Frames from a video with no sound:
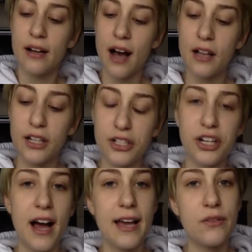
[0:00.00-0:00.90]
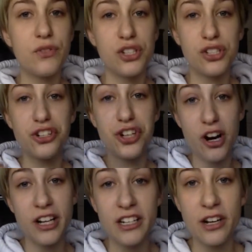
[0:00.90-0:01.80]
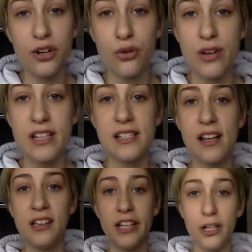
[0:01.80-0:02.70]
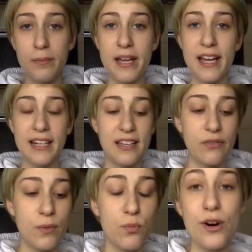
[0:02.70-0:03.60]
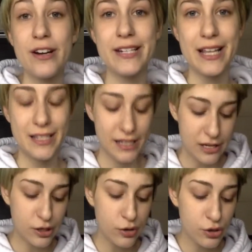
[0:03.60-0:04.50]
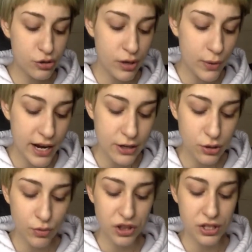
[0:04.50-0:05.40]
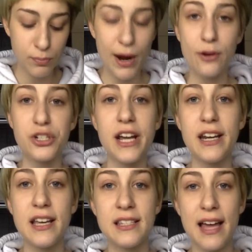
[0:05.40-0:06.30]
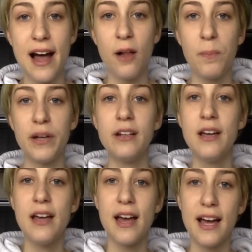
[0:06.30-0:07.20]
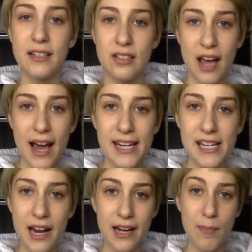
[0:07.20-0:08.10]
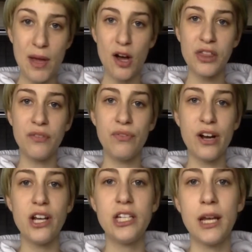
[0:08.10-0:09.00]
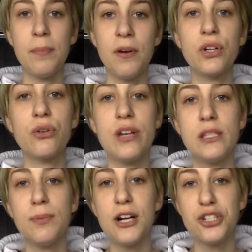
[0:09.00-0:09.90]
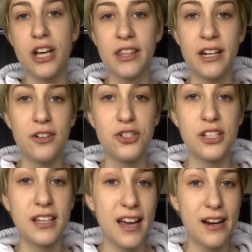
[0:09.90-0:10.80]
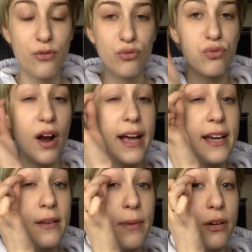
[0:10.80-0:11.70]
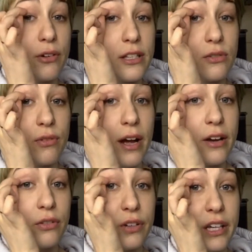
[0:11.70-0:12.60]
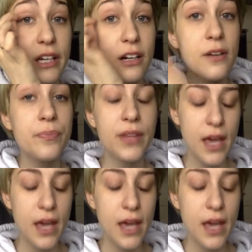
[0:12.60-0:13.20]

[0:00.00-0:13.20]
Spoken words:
color to kind of just darken your crease a little bit and give it more intensity. So usually what I do with this brown shade is that I'll put a tiny, tiny bit on the very tip of a crease brush, and then I'll just get it right in my crease, right over here.